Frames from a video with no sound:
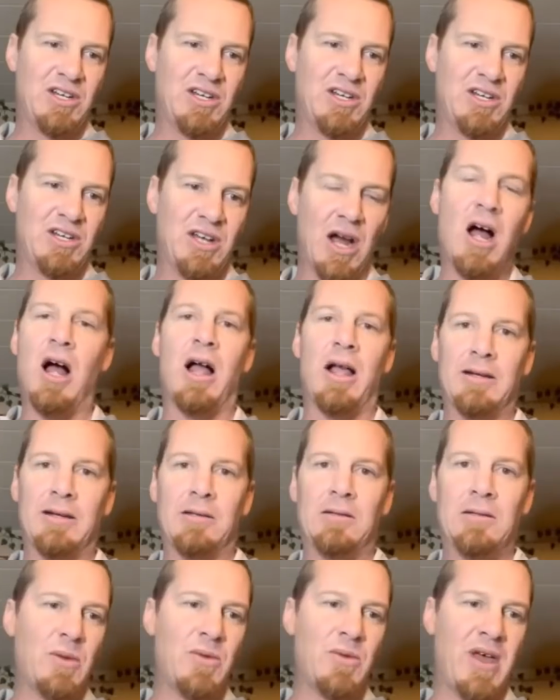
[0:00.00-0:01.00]
God,
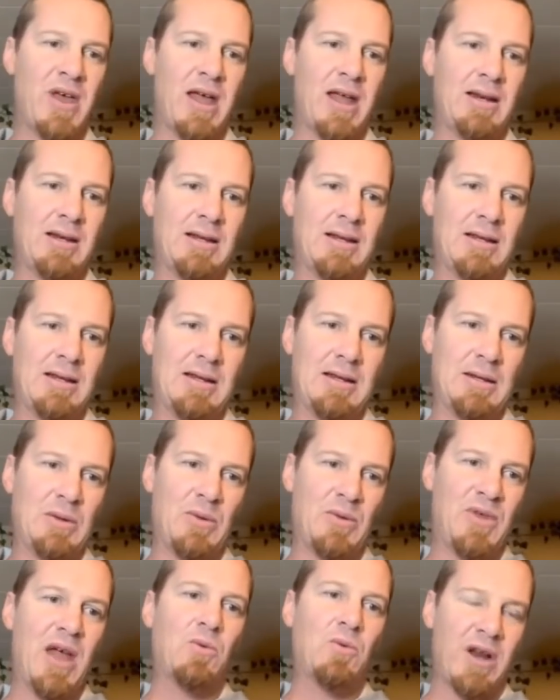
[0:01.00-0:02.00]
that
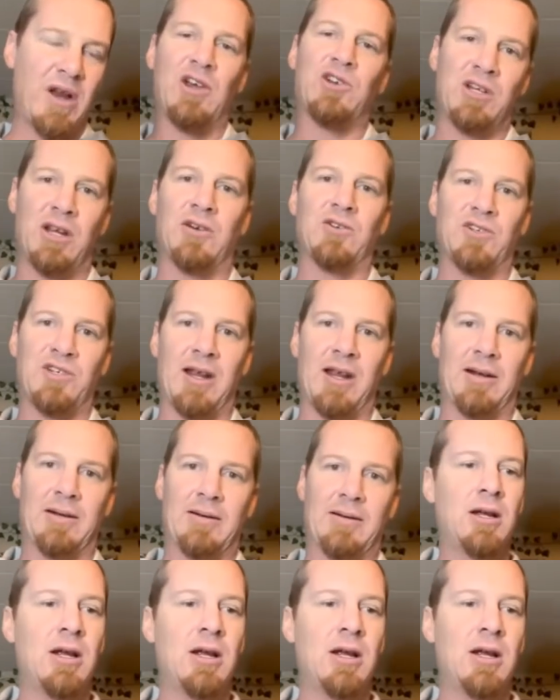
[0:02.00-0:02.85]
would actually understand.